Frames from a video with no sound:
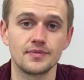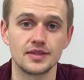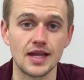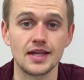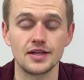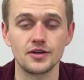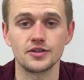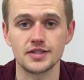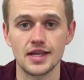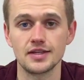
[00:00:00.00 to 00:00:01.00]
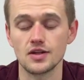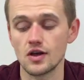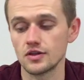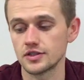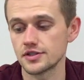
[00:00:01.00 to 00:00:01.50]

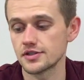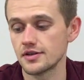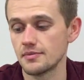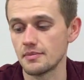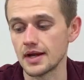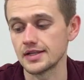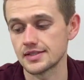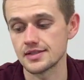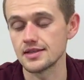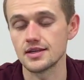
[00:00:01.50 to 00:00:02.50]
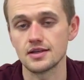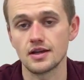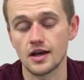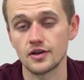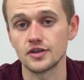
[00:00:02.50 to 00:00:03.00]
$910 minus the
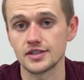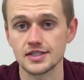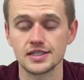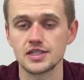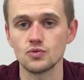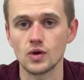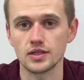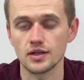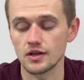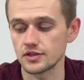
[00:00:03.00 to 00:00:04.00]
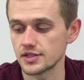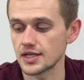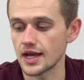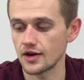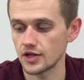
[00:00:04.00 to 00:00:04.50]
$161
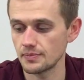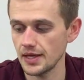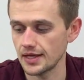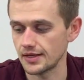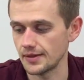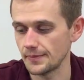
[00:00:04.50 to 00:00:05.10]
that I already paid.